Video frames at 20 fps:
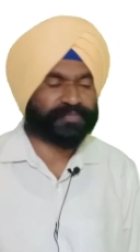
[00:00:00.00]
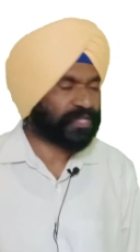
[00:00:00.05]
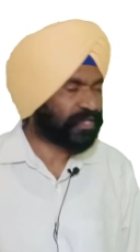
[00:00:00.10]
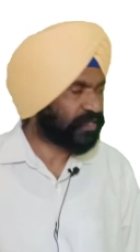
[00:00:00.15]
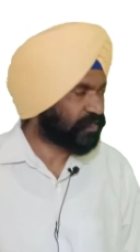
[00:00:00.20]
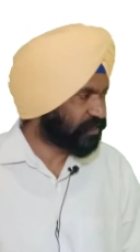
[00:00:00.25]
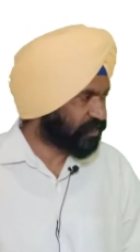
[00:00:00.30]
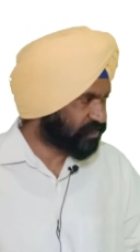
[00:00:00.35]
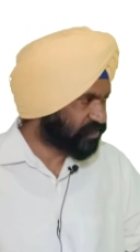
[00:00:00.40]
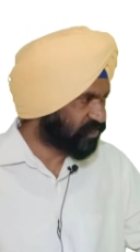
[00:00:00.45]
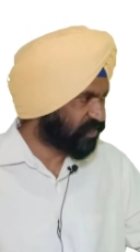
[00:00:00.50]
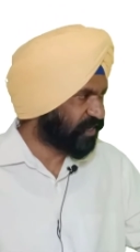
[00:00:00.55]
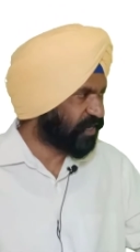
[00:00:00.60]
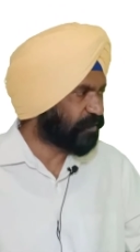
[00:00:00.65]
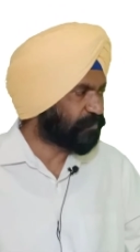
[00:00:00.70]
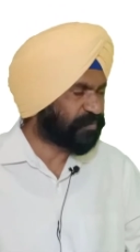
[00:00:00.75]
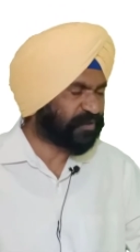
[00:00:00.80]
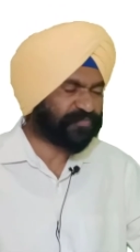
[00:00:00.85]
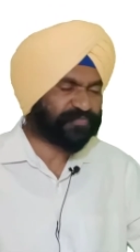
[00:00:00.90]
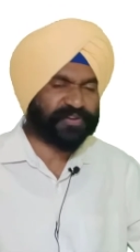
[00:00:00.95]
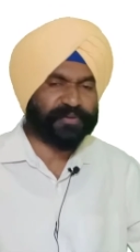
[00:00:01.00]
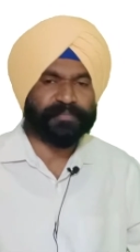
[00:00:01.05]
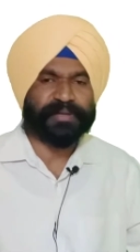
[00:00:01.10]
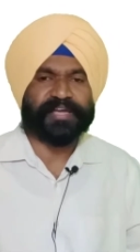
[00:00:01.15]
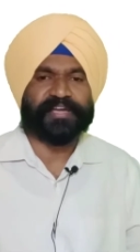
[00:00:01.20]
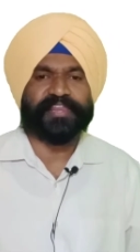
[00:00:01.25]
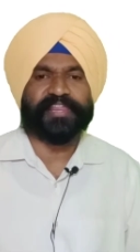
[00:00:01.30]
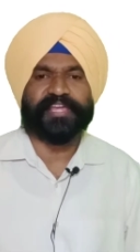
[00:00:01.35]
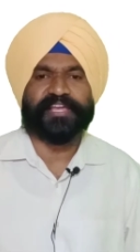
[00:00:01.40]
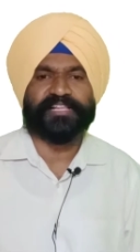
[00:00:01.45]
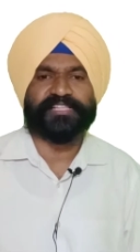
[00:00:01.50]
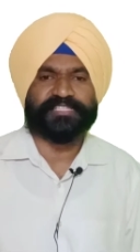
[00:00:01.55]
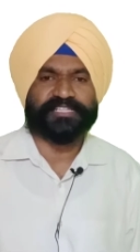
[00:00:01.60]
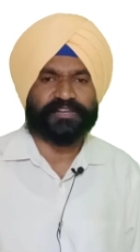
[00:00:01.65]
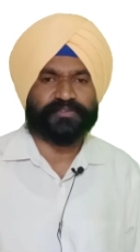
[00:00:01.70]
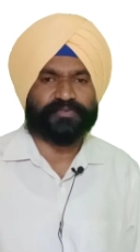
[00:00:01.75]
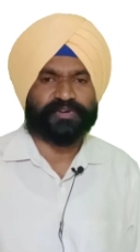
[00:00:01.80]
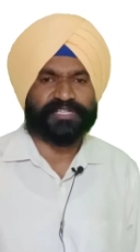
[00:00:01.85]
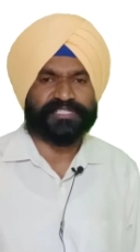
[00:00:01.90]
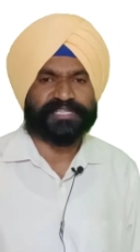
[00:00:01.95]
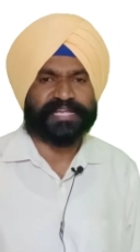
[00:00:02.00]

the GDP from agriculture was